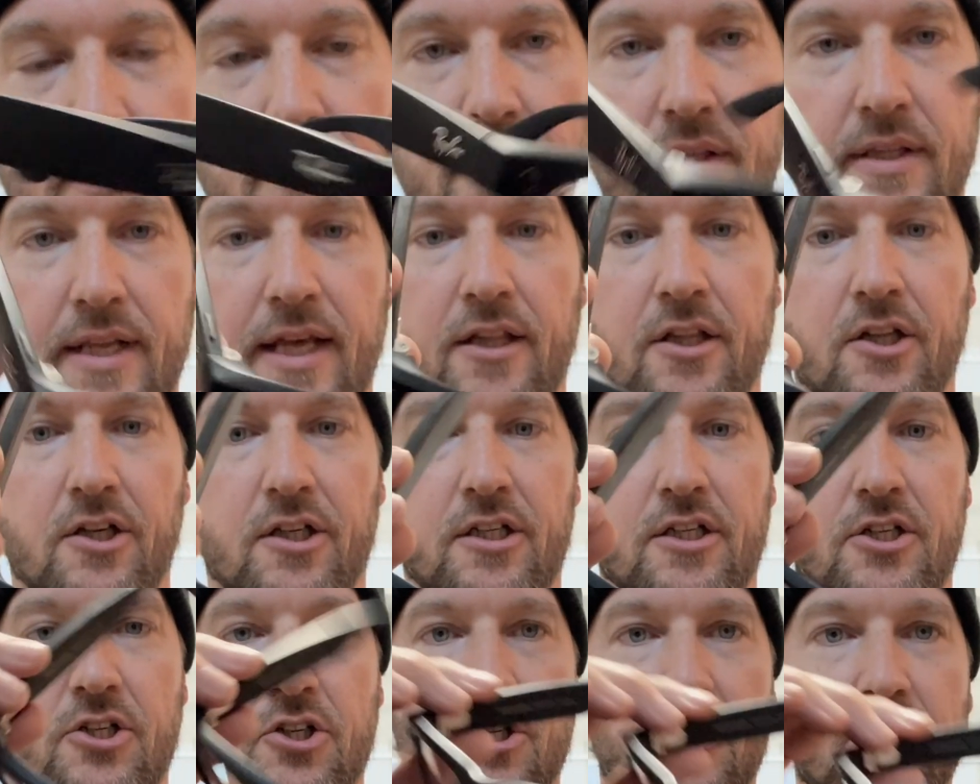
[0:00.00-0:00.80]
They
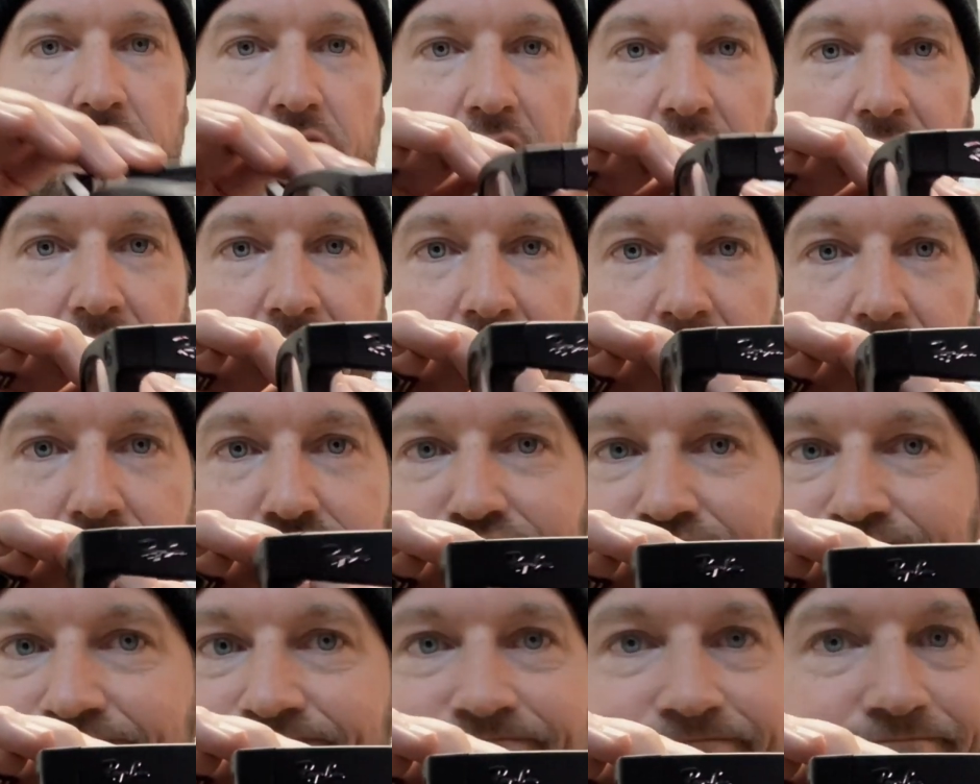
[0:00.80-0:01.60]
look just like
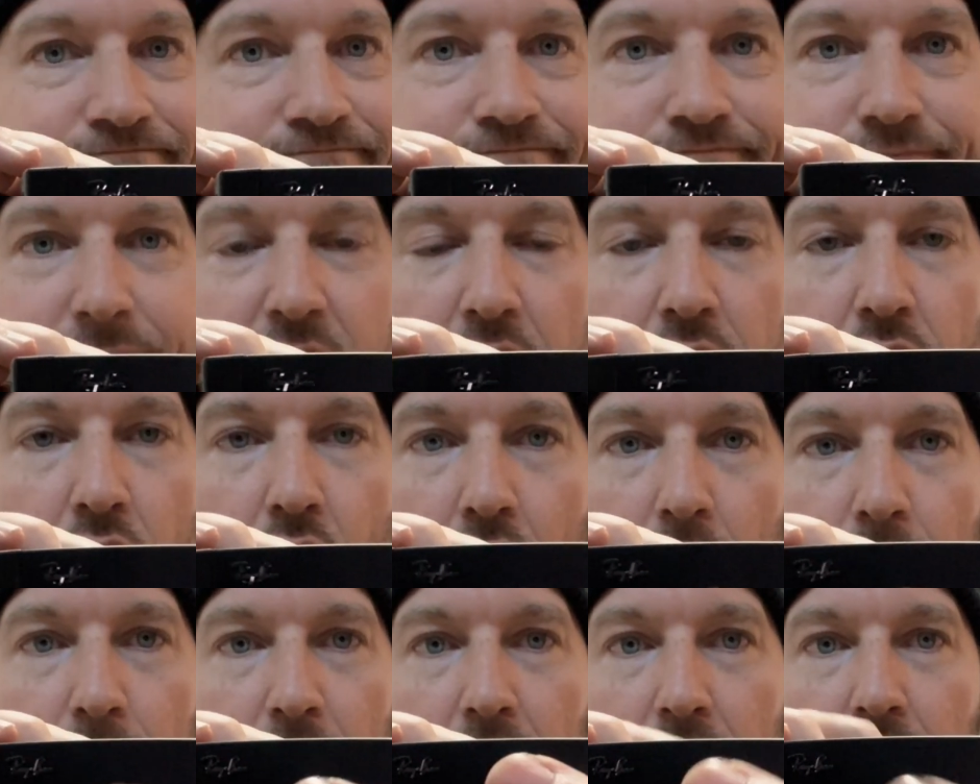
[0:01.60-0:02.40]
the
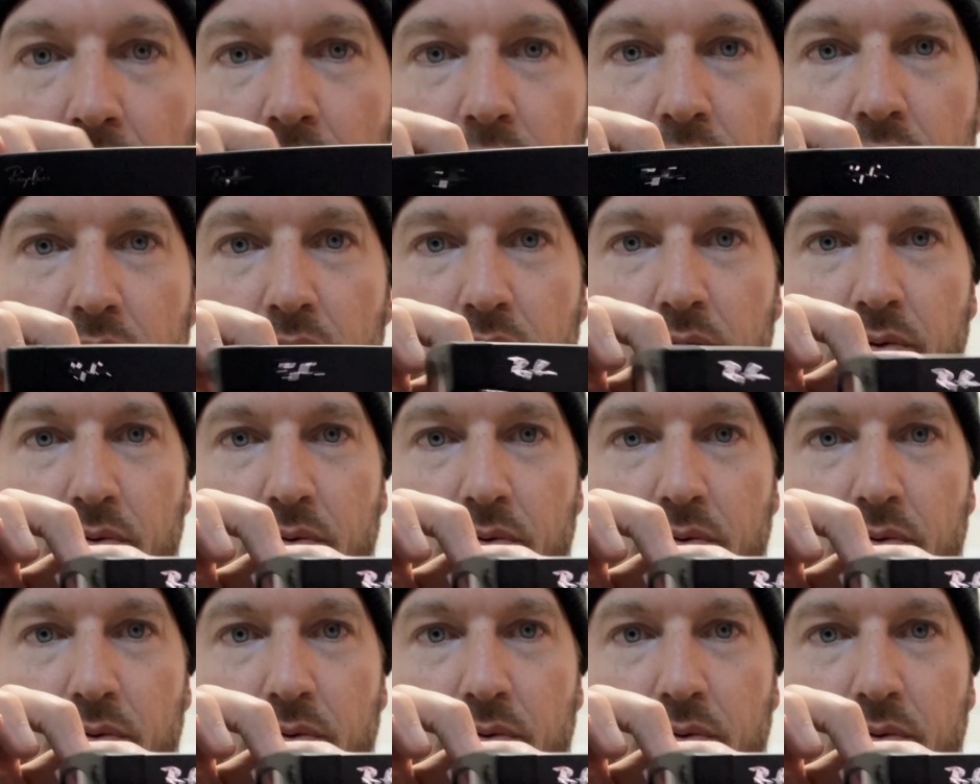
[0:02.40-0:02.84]
normal